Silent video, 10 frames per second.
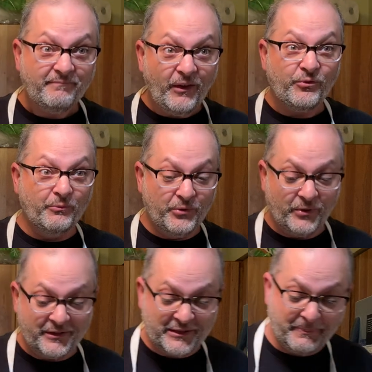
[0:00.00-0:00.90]
So I'm
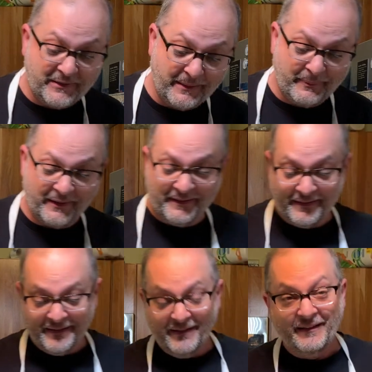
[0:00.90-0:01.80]
doing a chippy dippy
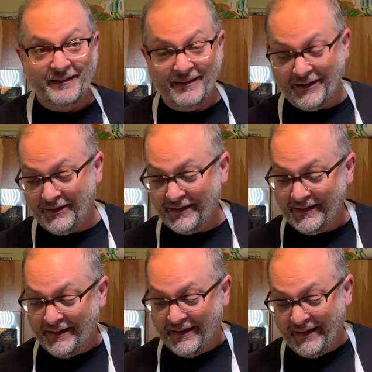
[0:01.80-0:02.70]
here.
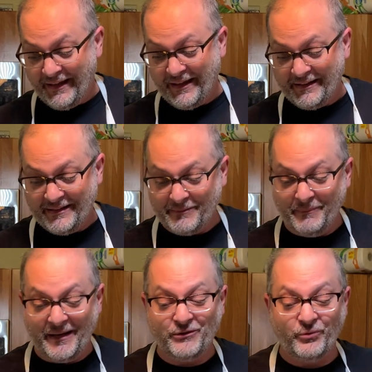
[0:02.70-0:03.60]
And it's a
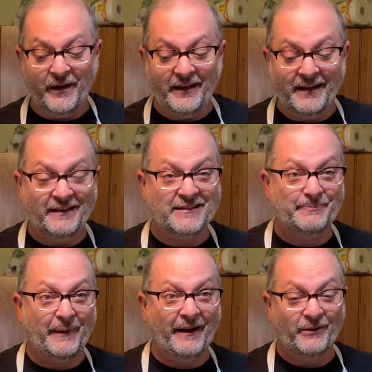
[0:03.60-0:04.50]
Mediterranean
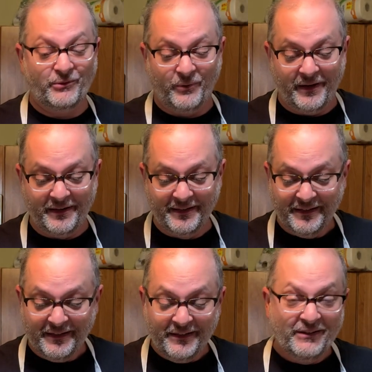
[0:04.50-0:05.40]
inspired one.
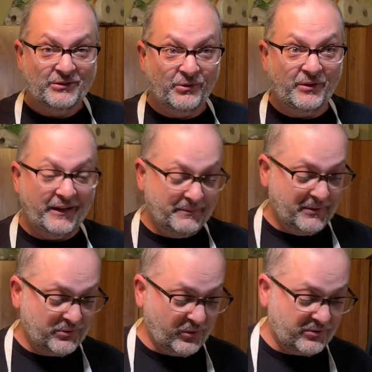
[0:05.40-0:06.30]
So you guys will be
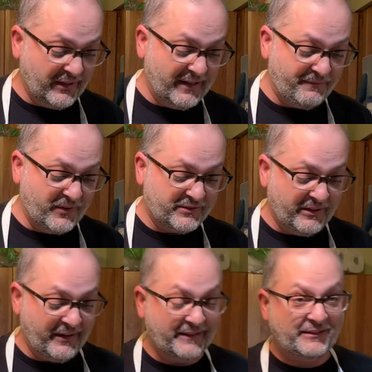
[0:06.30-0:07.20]
so excited. First
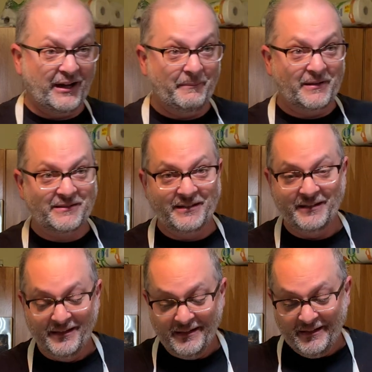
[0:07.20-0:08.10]
here, I got the hummus.
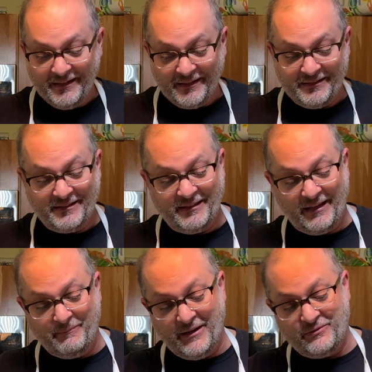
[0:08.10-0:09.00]
Because it's
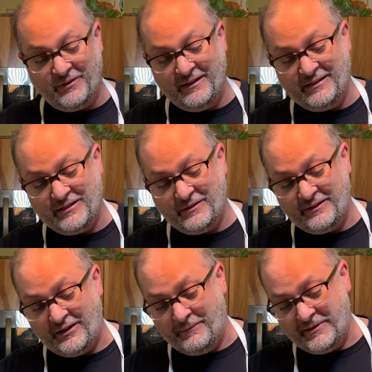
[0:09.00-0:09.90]
not Mediterranean dish without
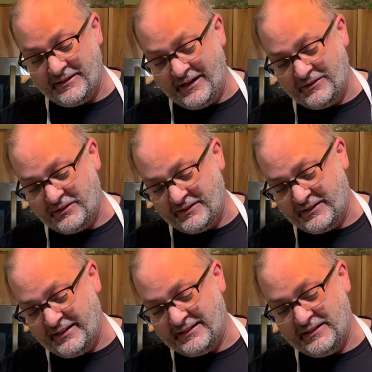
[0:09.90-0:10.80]
the hummus on it. So I'm just going to
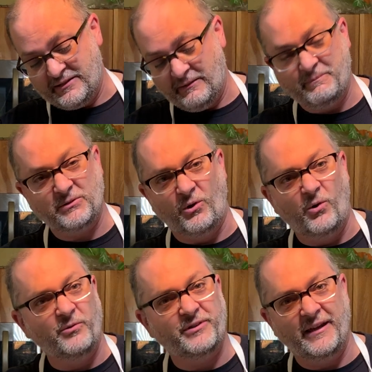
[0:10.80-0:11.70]
take this and put the
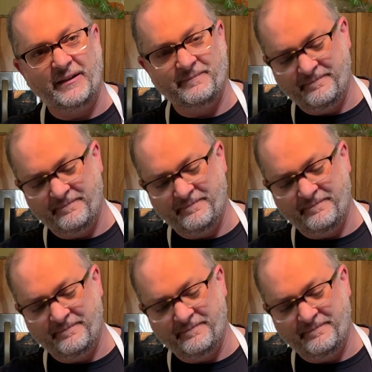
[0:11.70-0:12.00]
whole thing